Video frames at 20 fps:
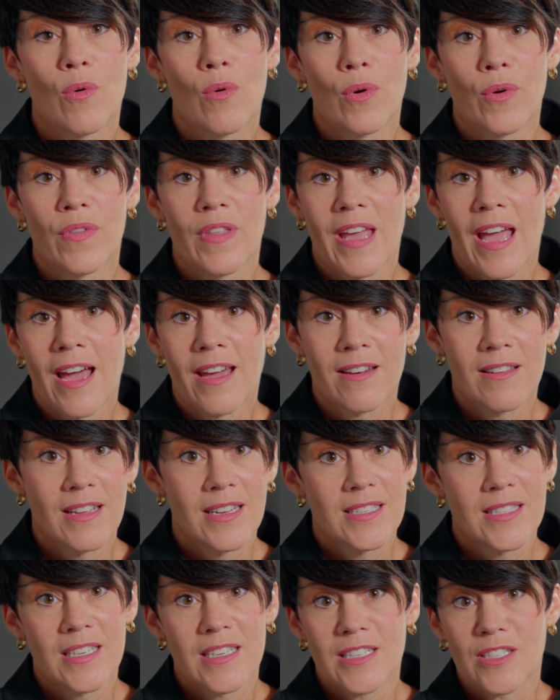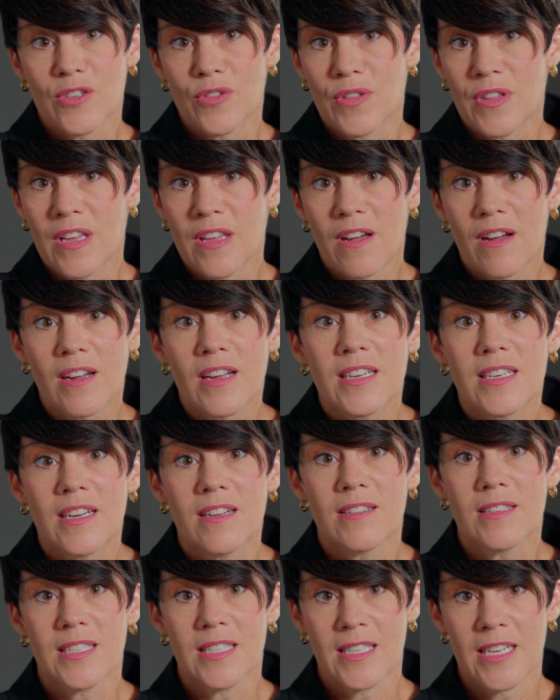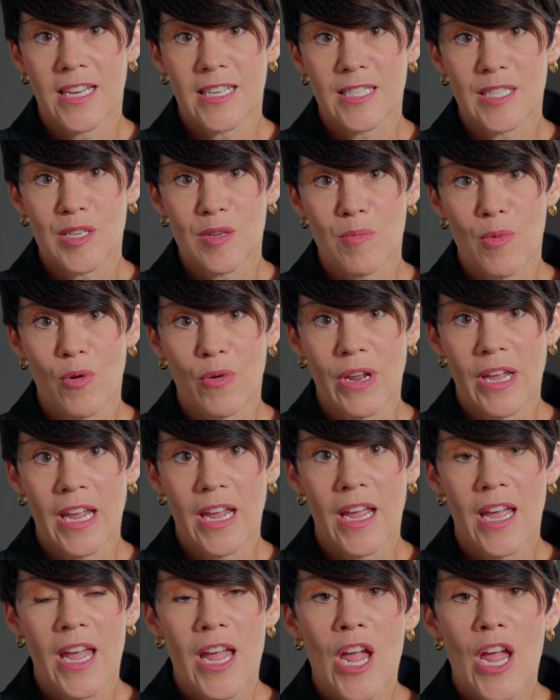or the adolescent or the young adult's testimony,